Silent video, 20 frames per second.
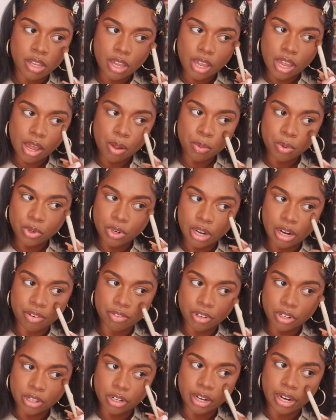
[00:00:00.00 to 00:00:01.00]
I will
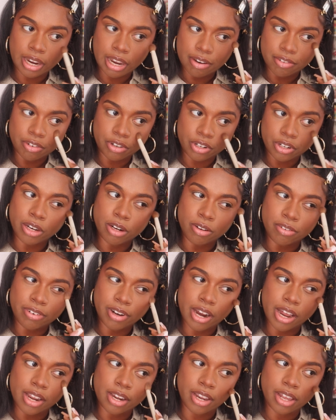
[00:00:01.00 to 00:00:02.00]
never ever get over
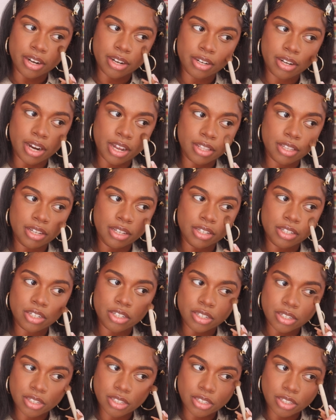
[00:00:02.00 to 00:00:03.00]
highlighter. I think it's
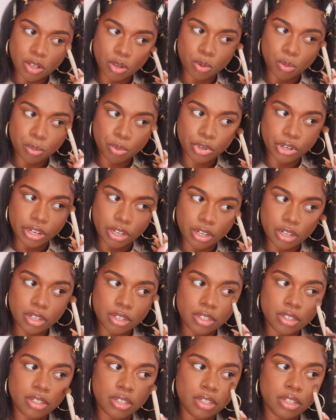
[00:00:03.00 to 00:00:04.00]
just so pretty.
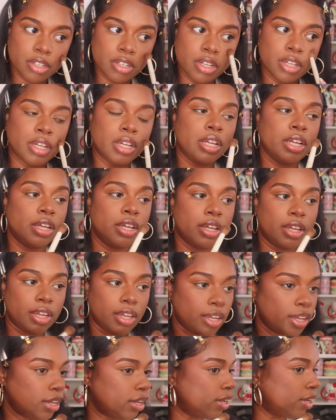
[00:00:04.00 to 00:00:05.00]

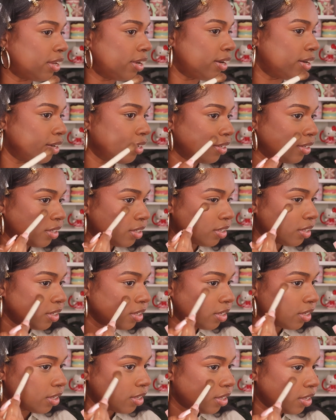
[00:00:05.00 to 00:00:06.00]
And
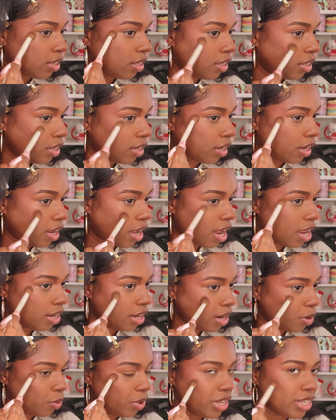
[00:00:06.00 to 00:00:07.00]
like
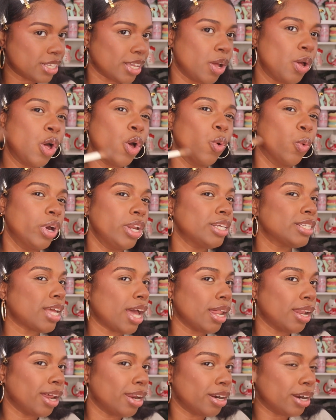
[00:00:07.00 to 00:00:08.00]
highlight, what has
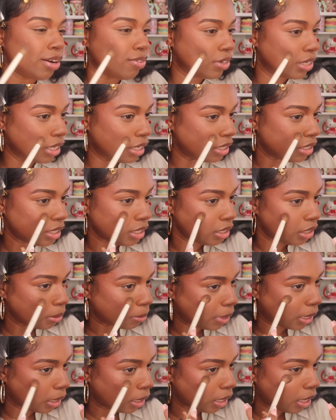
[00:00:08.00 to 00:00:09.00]
highlighter ever done to
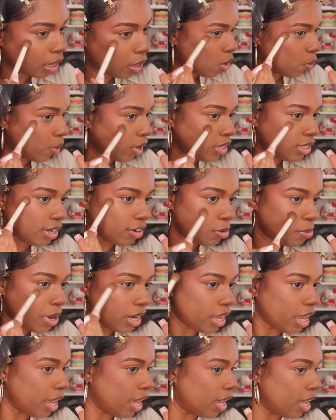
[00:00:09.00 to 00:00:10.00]
anybody? Like, why does
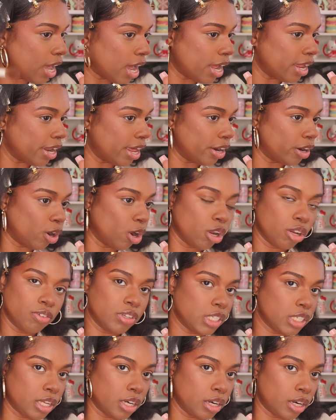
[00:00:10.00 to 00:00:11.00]
everybody hate highlighter all of a
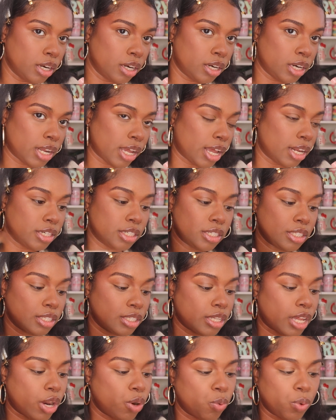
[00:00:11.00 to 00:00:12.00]
sudden? I
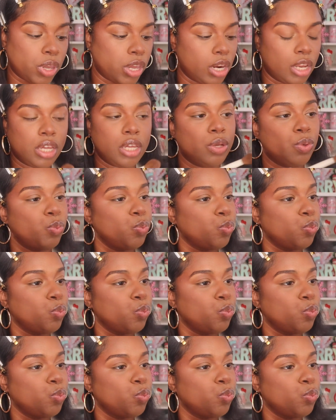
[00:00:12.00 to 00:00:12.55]
don't get it.